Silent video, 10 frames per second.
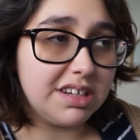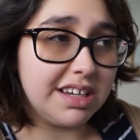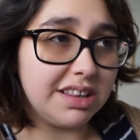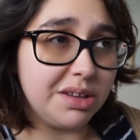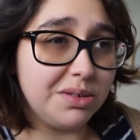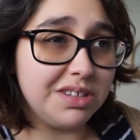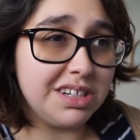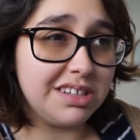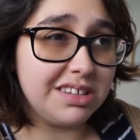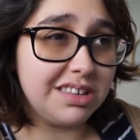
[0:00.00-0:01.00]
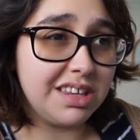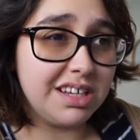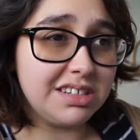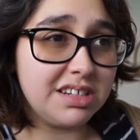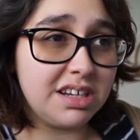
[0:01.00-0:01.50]
get those things
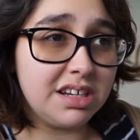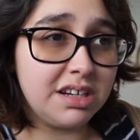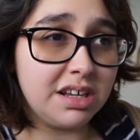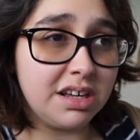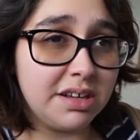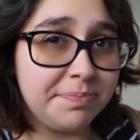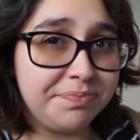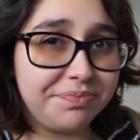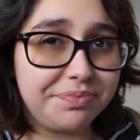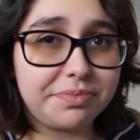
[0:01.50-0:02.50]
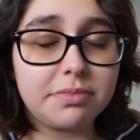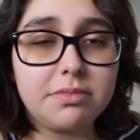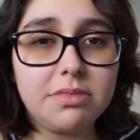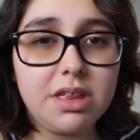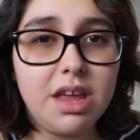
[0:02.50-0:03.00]
things done. Um,
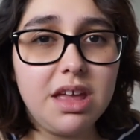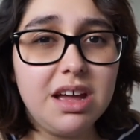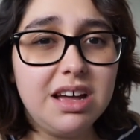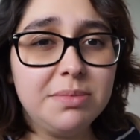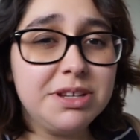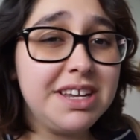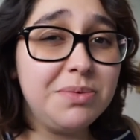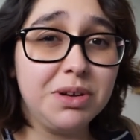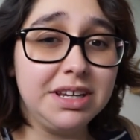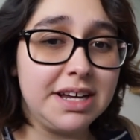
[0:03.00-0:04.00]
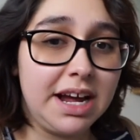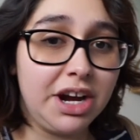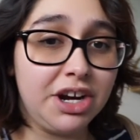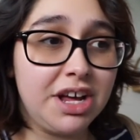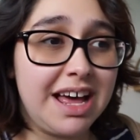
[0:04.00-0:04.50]
I'm just like really
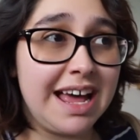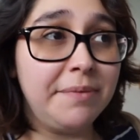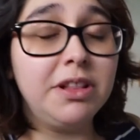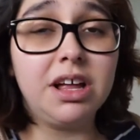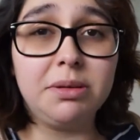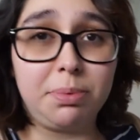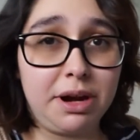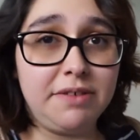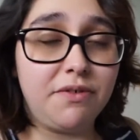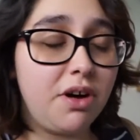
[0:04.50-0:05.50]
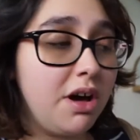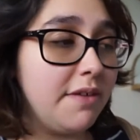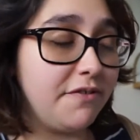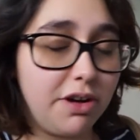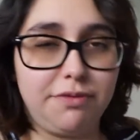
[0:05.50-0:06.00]
tired. I have a lot of brain
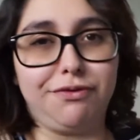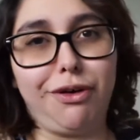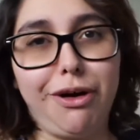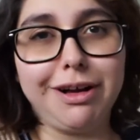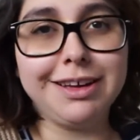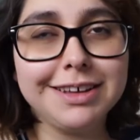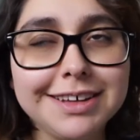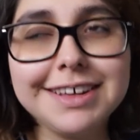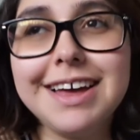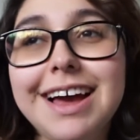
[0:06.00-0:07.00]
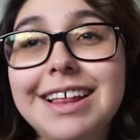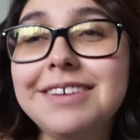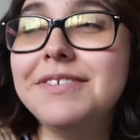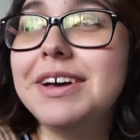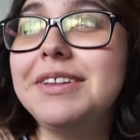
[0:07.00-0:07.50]
frog. frog. I
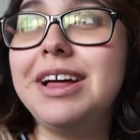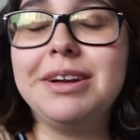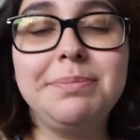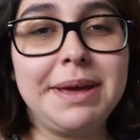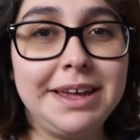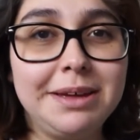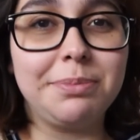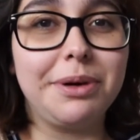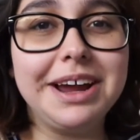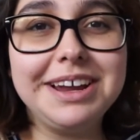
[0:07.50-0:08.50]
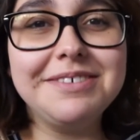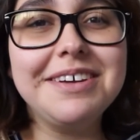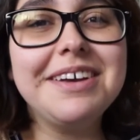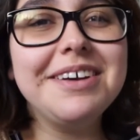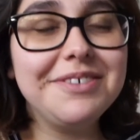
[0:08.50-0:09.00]
have a lot of brain
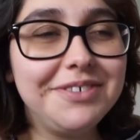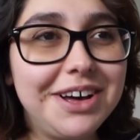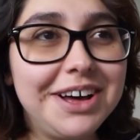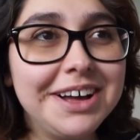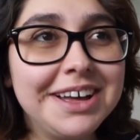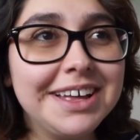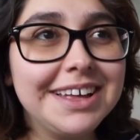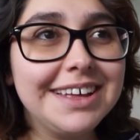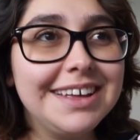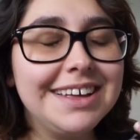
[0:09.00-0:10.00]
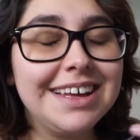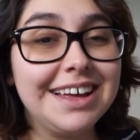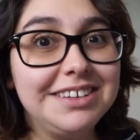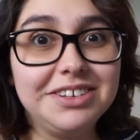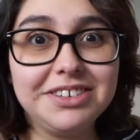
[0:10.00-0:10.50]
fog.
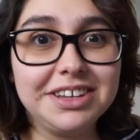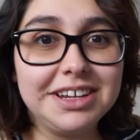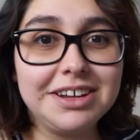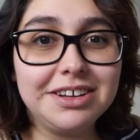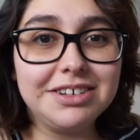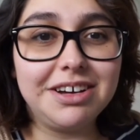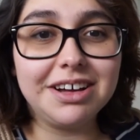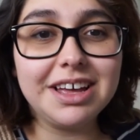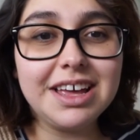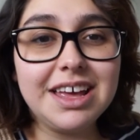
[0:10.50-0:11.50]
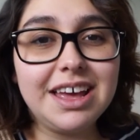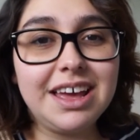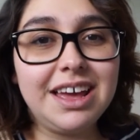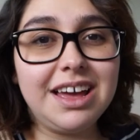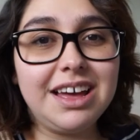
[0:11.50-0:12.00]
I seriously cannot talk.
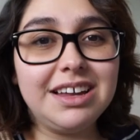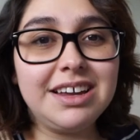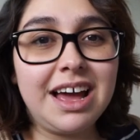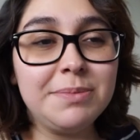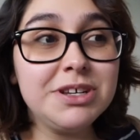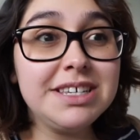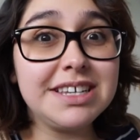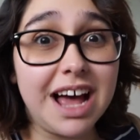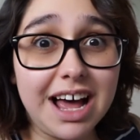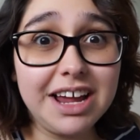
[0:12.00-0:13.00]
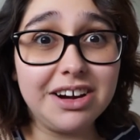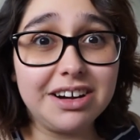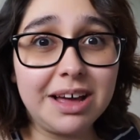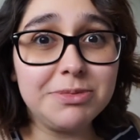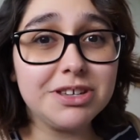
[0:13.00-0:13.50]
And I'm just
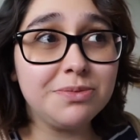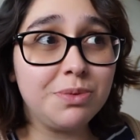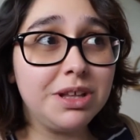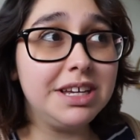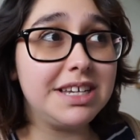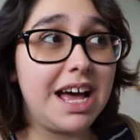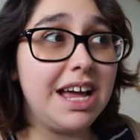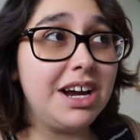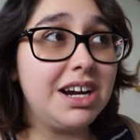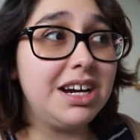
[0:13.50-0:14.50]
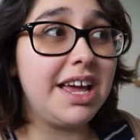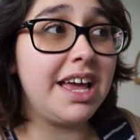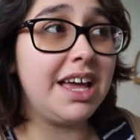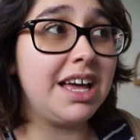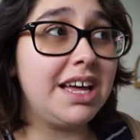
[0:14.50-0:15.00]
tired. I'm just really tired.
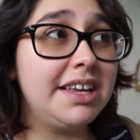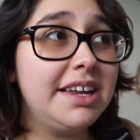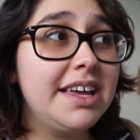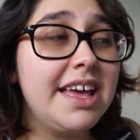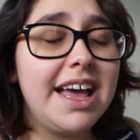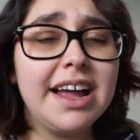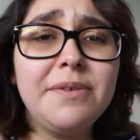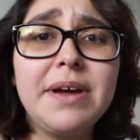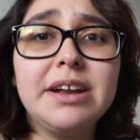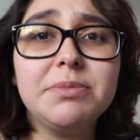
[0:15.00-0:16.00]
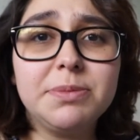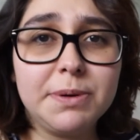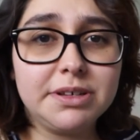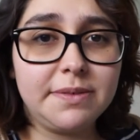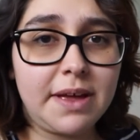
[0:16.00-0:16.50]
And I get random
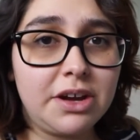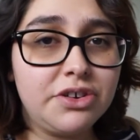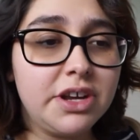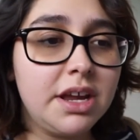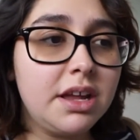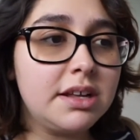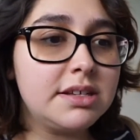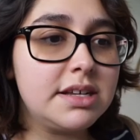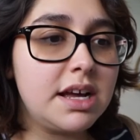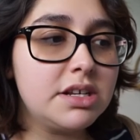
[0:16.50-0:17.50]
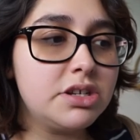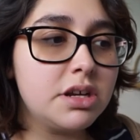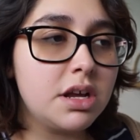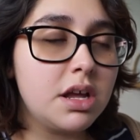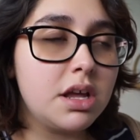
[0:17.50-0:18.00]
spurts of energy and
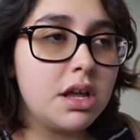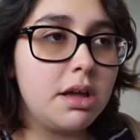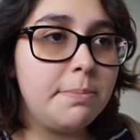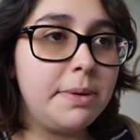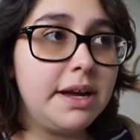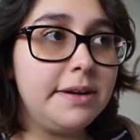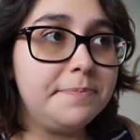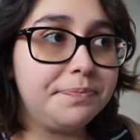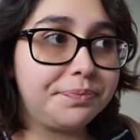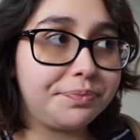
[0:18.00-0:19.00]
such. But